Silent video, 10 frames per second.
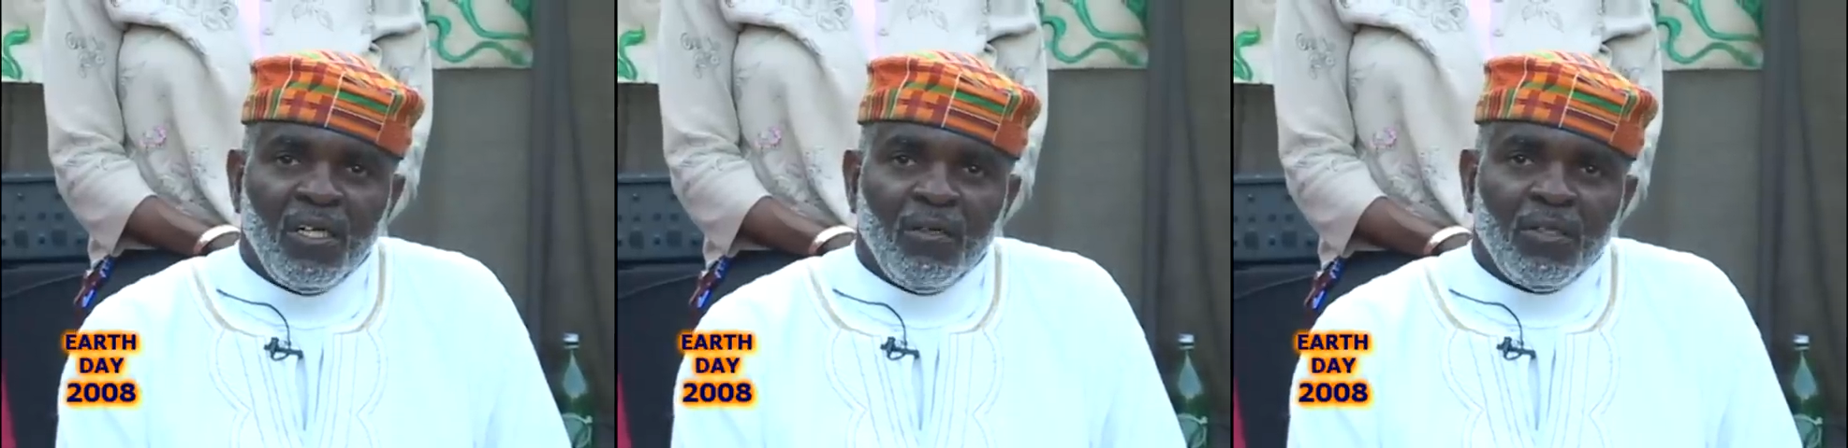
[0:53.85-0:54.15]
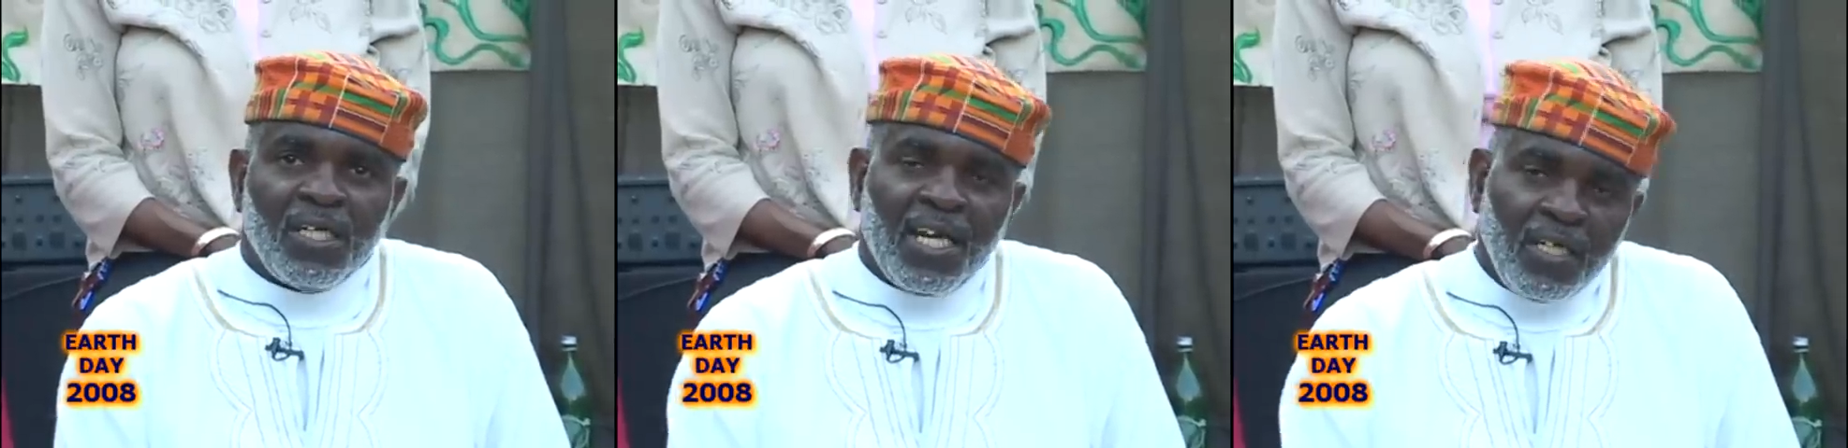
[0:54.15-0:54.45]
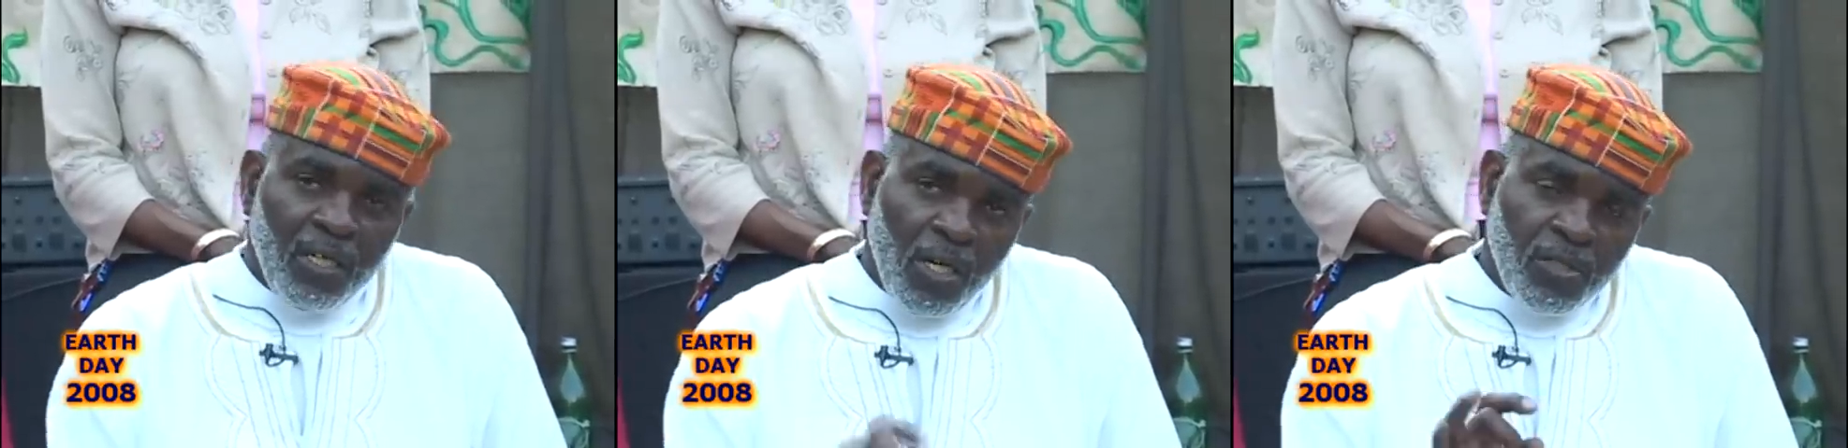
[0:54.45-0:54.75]
With
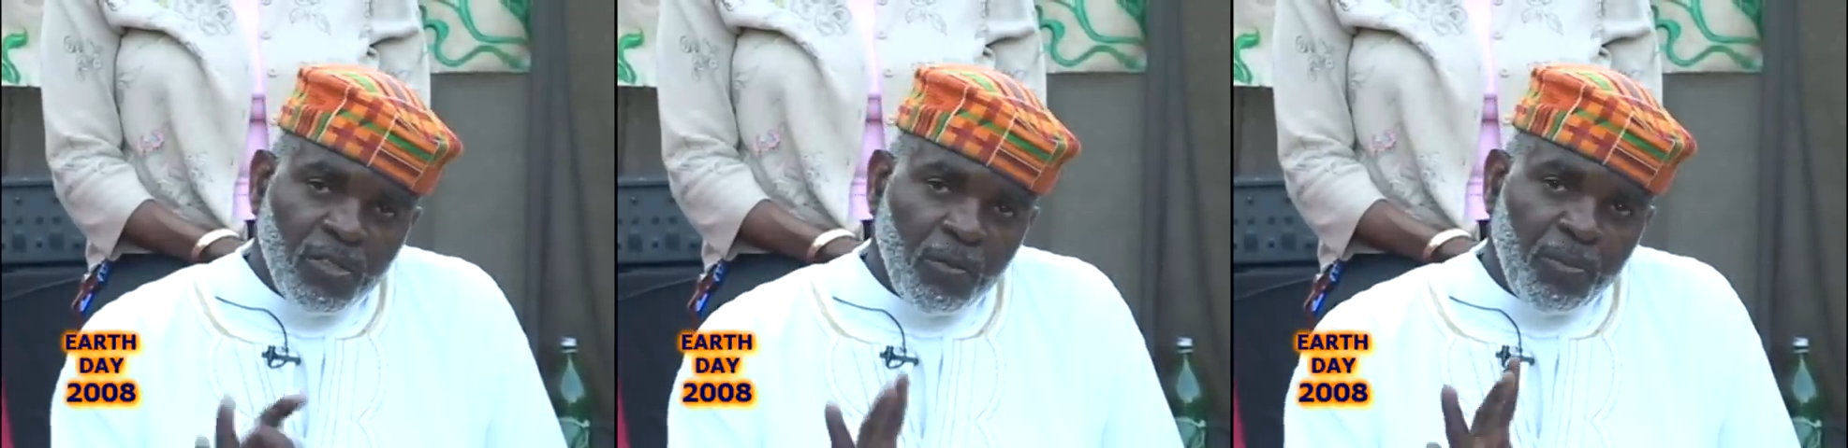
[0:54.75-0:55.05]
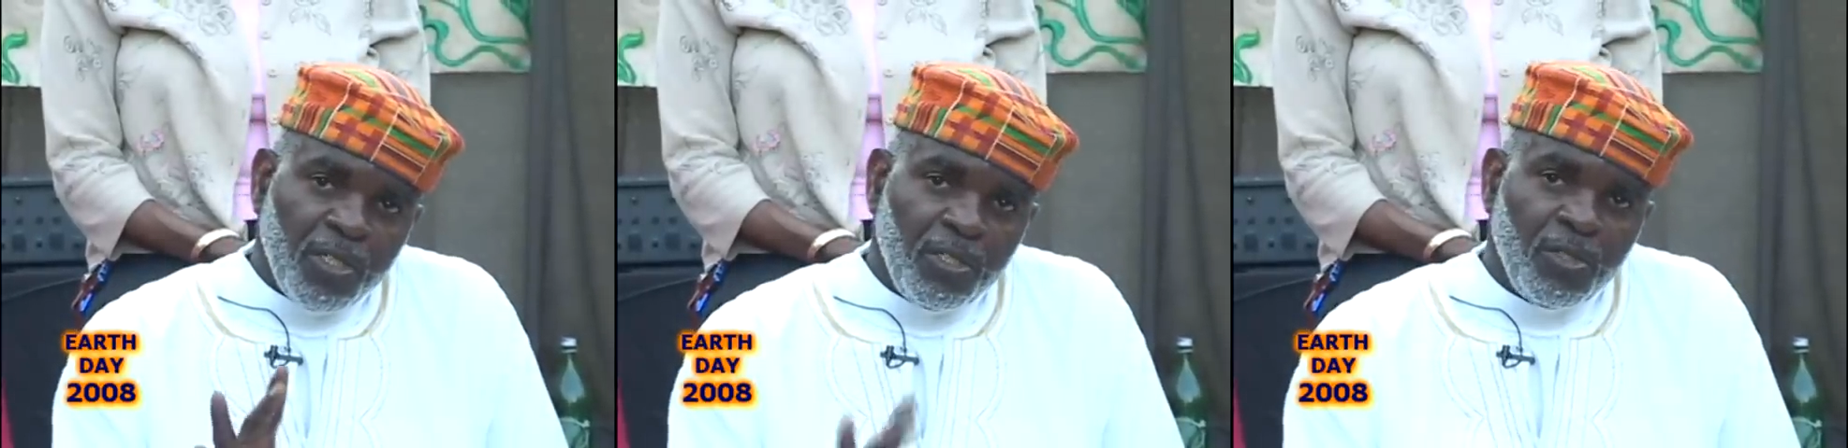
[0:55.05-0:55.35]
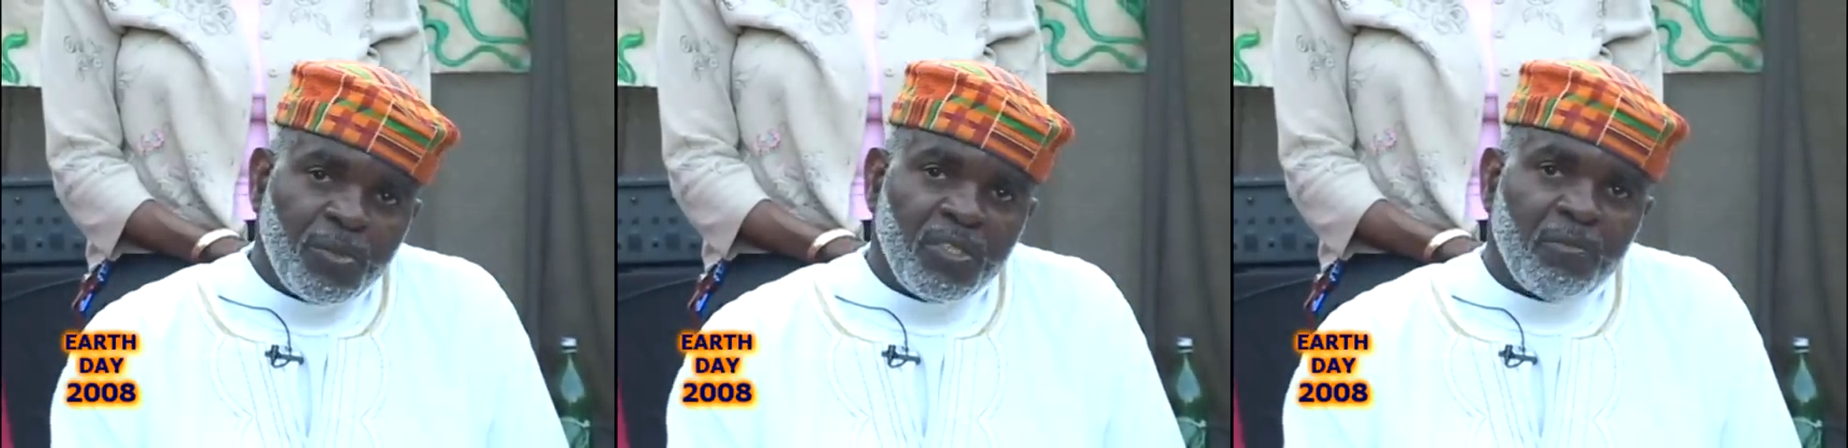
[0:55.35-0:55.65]
AGNIHOTRA, you put
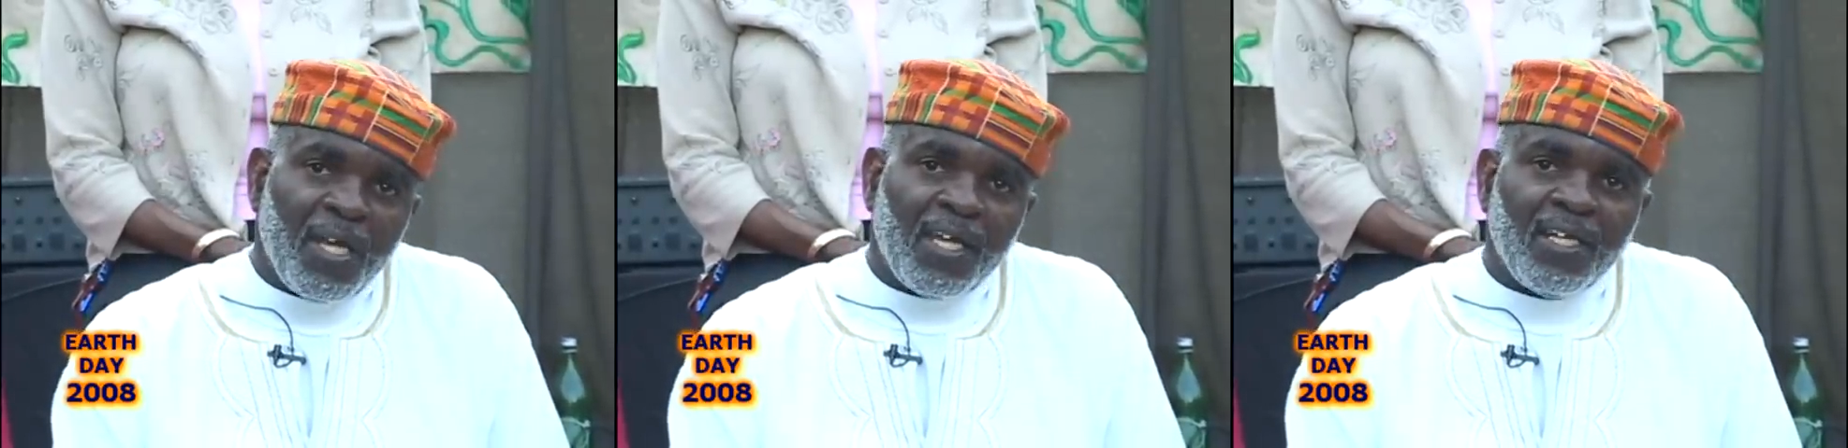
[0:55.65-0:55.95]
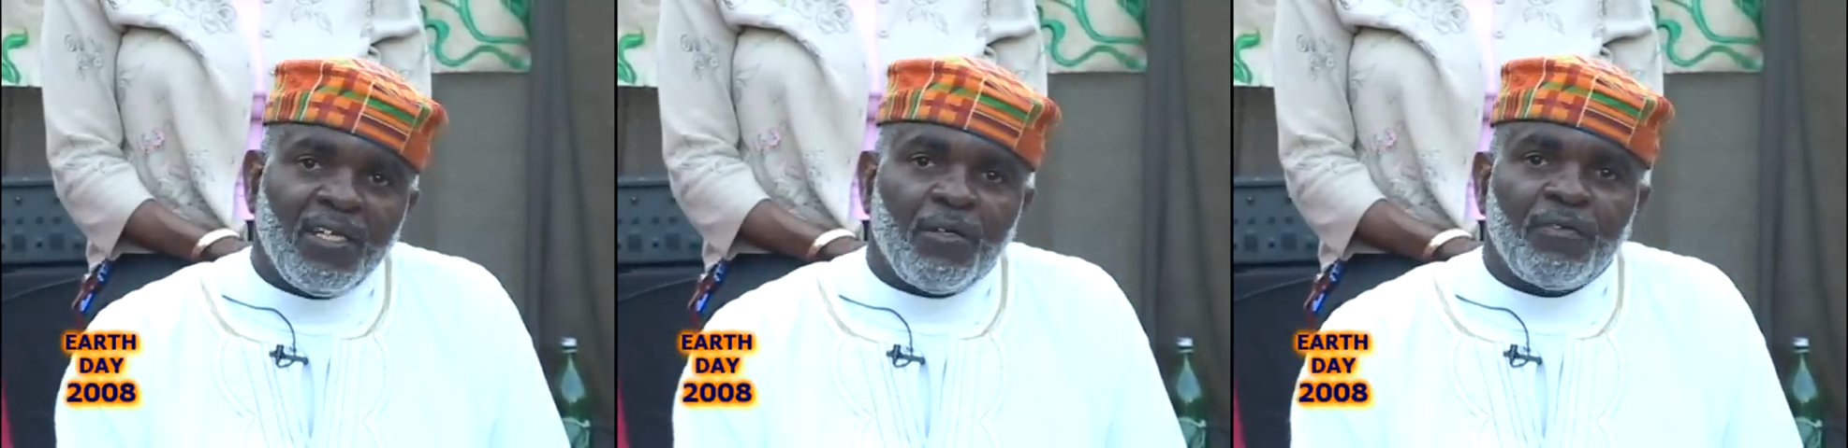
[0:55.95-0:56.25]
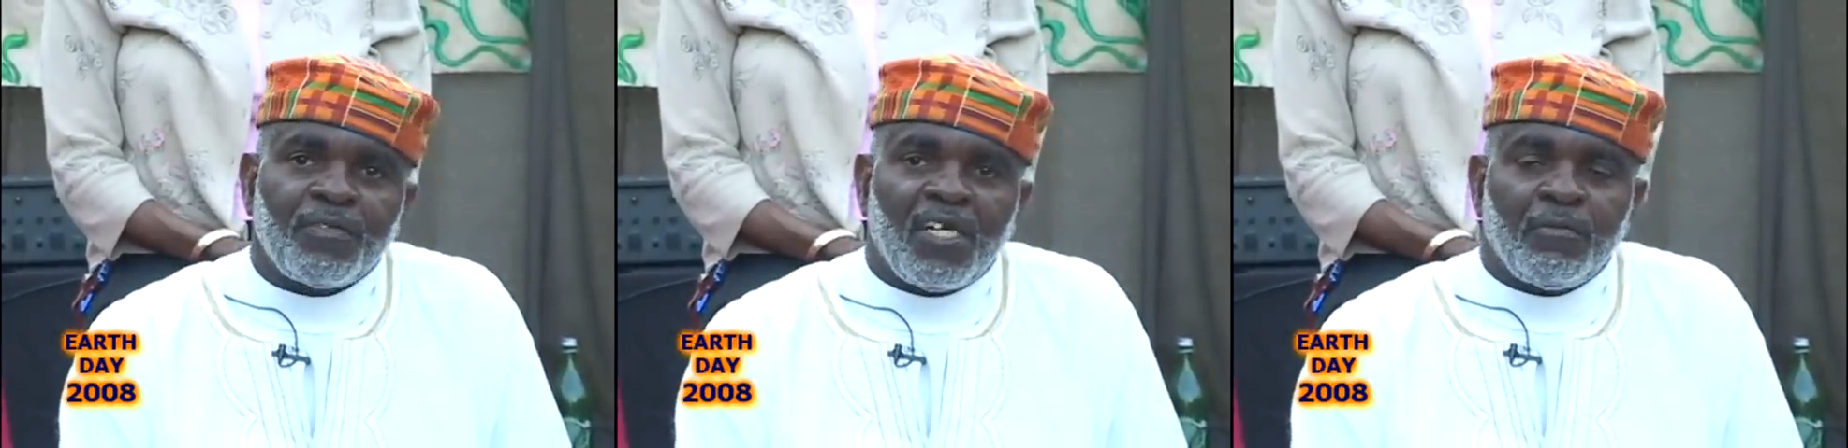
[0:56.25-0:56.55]
nutrients back in the
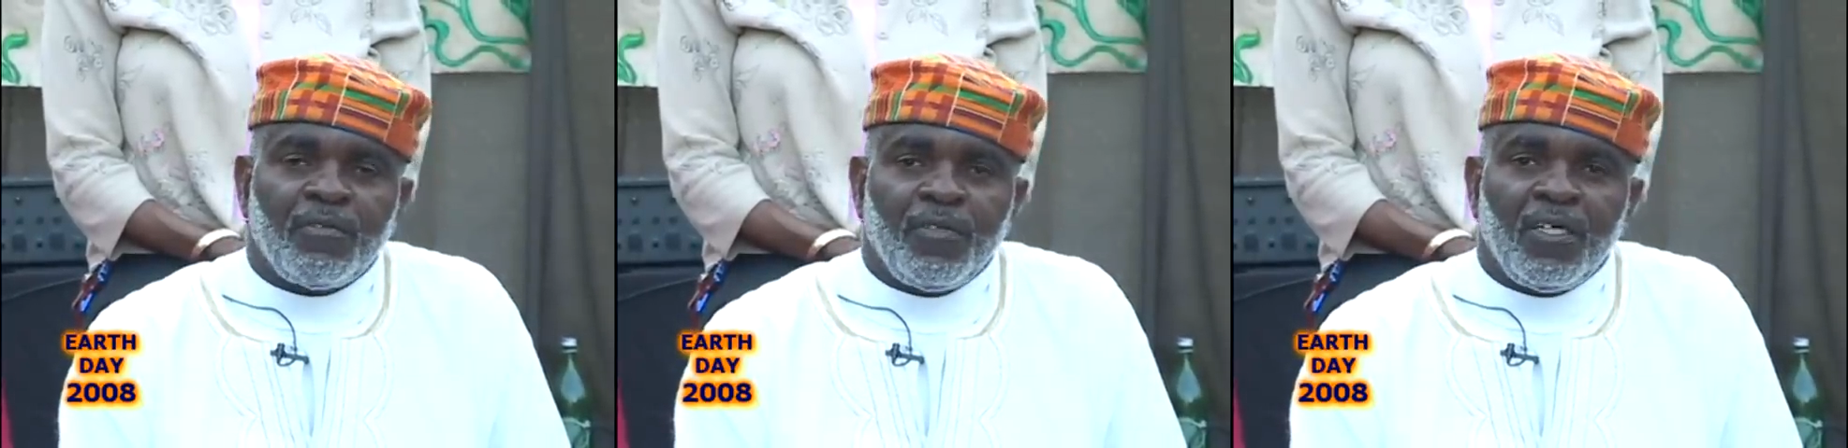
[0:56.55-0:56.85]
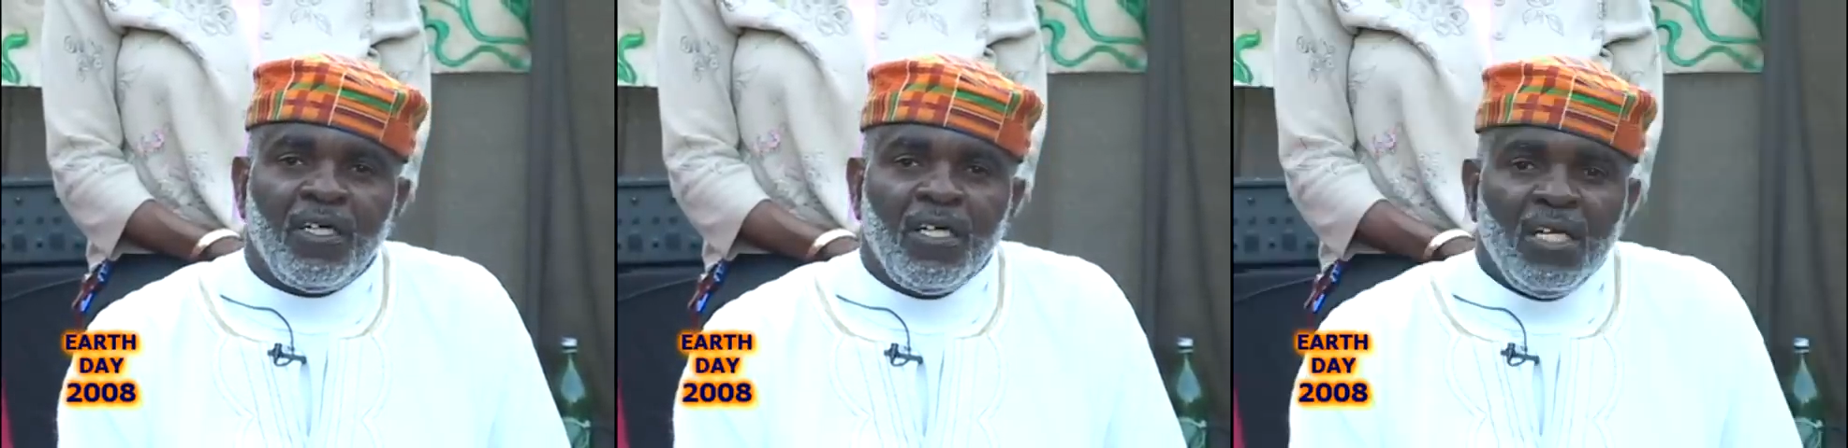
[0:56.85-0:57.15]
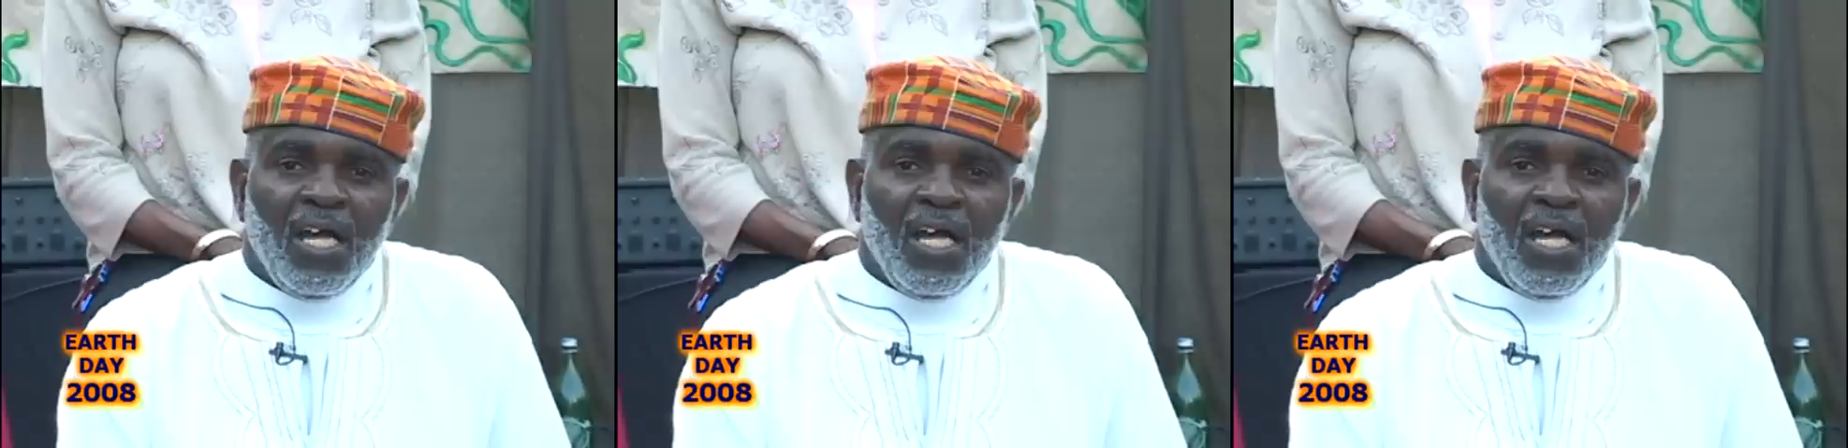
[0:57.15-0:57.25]
Earth's atmosphere,